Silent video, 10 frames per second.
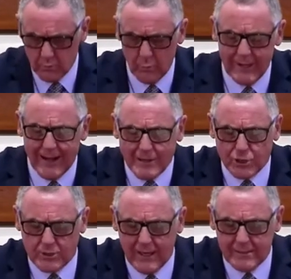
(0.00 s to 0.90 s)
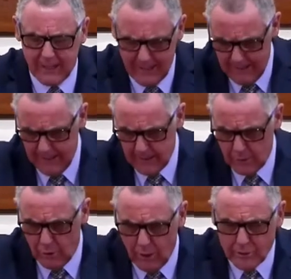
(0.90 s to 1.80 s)
we ask that
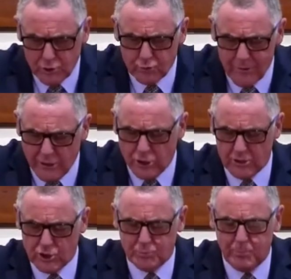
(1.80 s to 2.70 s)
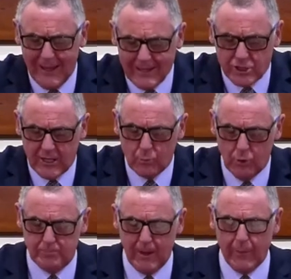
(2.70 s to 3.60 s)
God's richest blessing
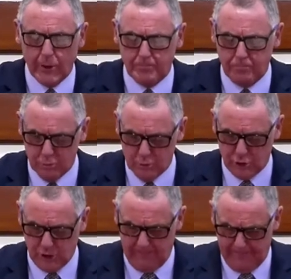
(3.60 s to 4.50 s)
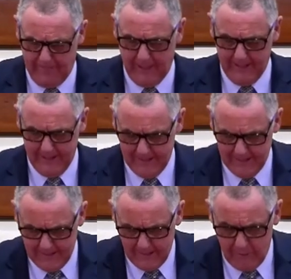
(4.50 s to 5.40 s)
would be their portion.
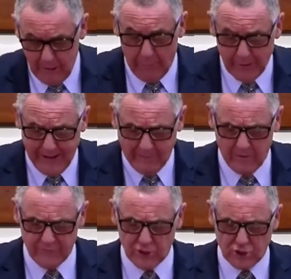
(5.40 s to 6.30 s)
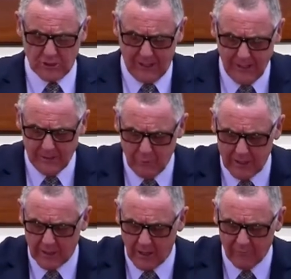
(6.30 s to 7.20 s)
The other end of the scale, we
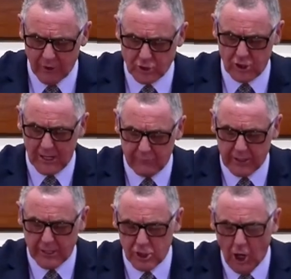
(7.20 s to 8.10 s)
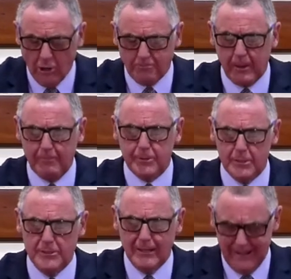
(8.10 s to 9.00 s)
think of our children and young
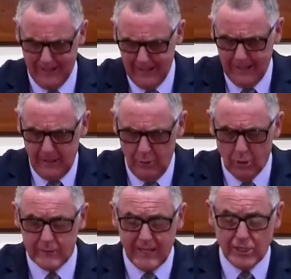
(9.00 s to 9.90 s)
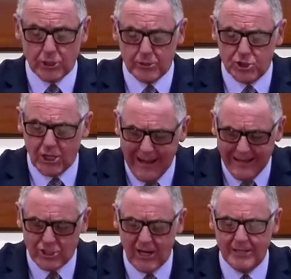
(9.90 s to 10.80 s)
people. Lord, these are
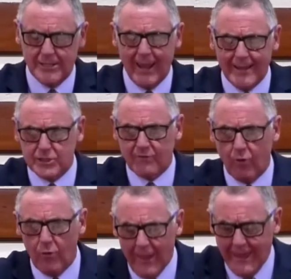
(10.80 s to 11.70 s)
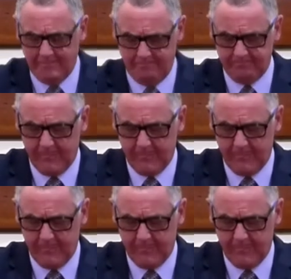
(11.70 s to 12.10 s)
changing days for them.